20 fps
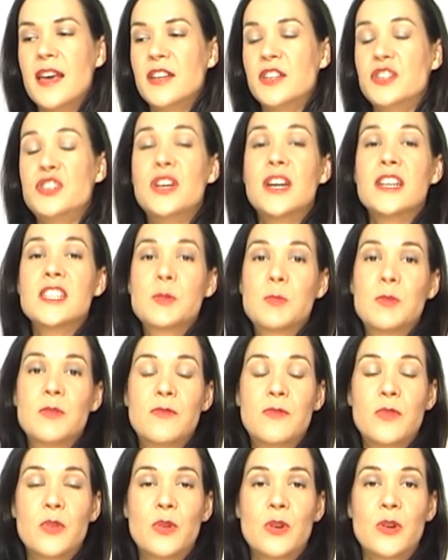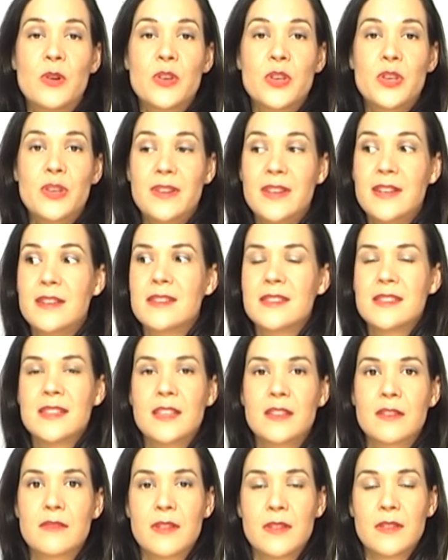just before you need to
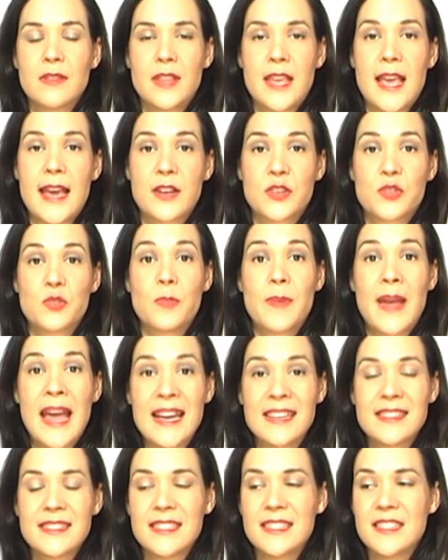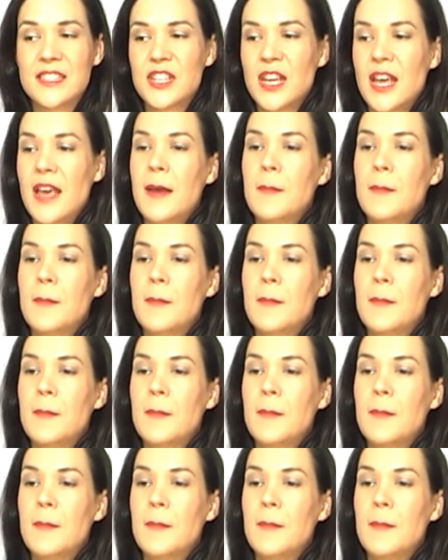sing the actual passage,